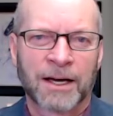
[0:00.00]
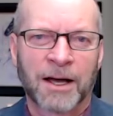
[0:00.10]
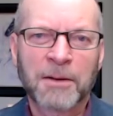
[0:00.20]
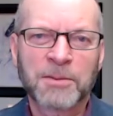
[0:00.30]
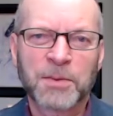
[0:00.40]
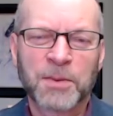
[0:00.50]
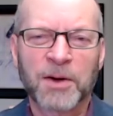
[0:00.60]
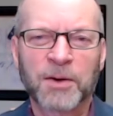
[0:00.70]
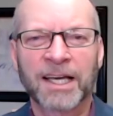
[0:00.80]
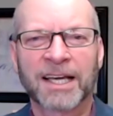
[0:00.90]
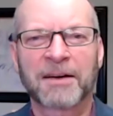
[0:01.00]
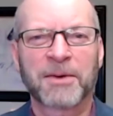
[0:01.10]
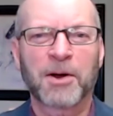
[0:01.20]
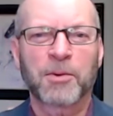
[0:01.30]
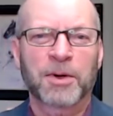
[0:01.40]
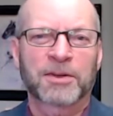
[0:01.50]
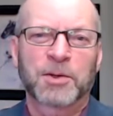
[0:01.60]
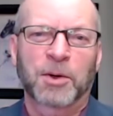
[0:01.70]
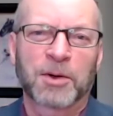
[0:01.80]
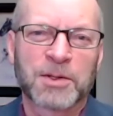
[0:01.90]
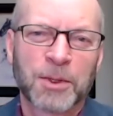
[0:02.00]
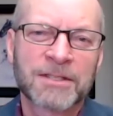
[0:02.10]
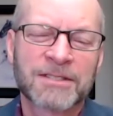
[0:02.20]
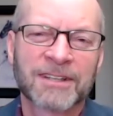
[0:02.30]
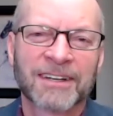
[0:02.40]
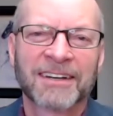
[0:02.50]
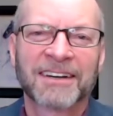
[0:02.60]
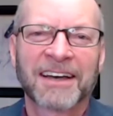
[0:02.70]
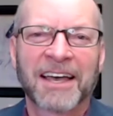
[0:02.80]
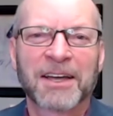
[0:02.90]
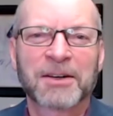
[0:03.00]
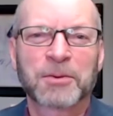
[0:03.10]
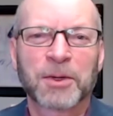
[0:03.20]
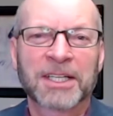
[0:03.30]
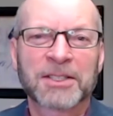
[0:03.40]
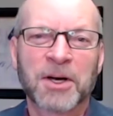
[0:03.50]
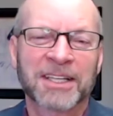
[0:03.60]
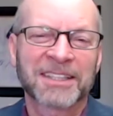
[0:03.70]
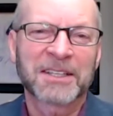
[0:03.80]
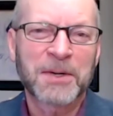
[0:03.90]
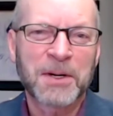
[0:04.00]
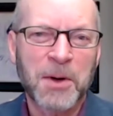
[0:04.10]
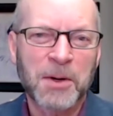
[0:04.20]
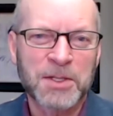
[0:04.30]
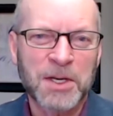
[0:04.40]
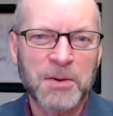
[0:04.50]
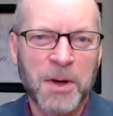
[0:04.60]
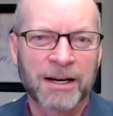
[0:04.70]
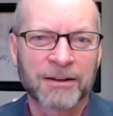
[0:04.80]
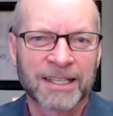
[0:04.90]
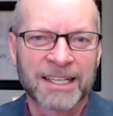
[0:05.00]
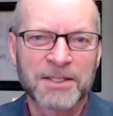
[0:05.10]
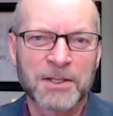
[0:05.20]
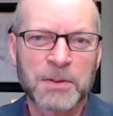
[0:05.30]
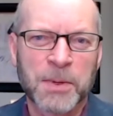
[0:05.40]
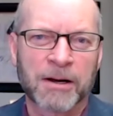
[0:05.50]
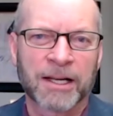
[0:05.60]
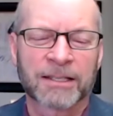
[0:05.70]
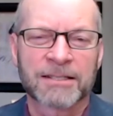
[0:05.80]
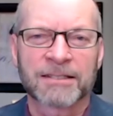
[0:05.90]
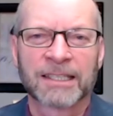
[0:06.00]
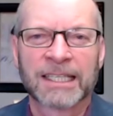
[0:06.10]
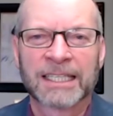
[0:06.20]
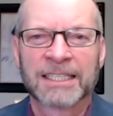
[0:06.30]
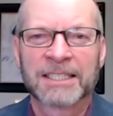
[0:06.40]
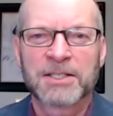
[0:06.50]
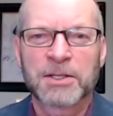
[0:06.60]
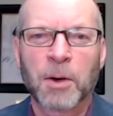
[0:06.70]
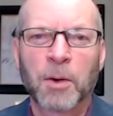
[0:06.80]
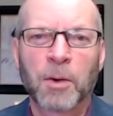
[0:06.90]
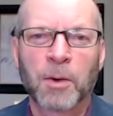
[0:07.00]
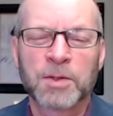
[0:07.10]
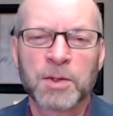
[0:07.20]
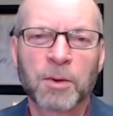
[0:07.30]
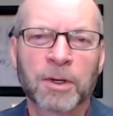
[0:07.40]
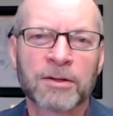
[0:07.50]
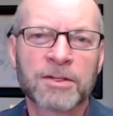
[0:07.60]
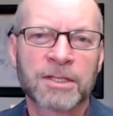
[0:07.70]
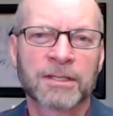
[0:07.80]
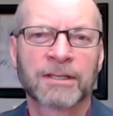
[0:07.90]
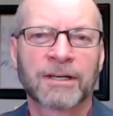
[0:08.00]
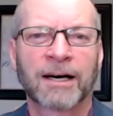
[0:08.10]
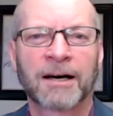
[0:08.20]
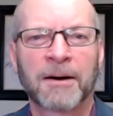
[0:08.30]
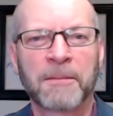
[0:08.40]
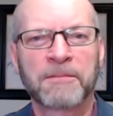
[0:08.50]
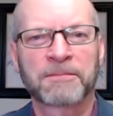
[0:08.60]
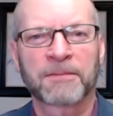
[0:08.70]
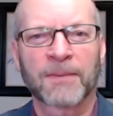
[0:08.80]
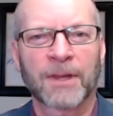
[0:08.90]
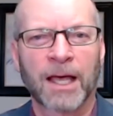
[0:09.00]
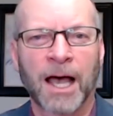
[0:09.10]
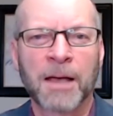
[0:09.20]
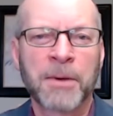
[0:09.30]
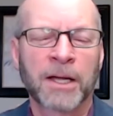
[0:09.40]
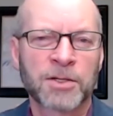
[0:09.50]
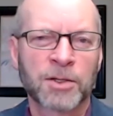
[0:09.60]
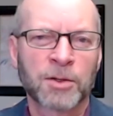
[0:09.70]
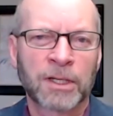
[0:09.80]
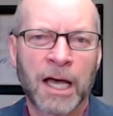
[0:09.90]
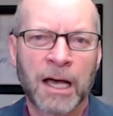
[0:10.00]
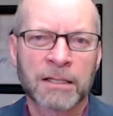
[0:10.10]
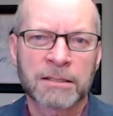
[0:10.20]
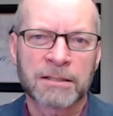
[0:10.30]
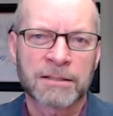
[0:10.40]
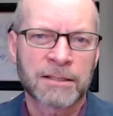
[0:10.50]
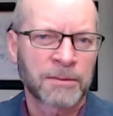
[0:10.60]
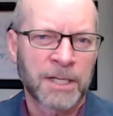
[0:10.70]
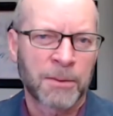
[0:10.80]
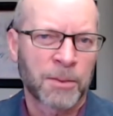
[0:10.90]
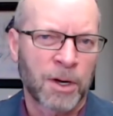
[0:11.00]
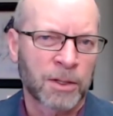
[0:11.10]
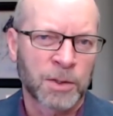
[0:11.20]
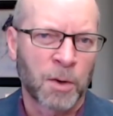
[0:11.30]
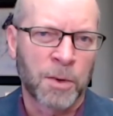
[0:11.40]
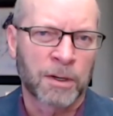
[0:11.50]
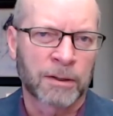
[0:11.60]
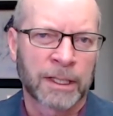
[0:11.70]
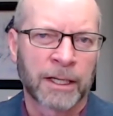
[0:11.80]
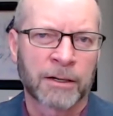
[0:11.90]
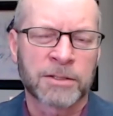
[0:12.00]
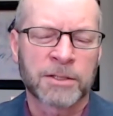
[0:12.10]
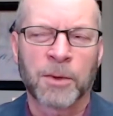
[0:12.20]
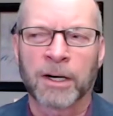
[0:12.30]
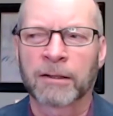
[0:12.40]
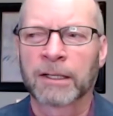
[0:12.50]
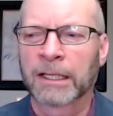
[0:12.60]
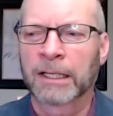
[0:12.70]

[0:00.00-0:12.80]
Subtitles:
Hi, I'm Jim Pendree, and I'm here with George Woods, and we're going to talk a little bit about Sunrider and his experience. So, George, I met you last September, October, in there somewhere,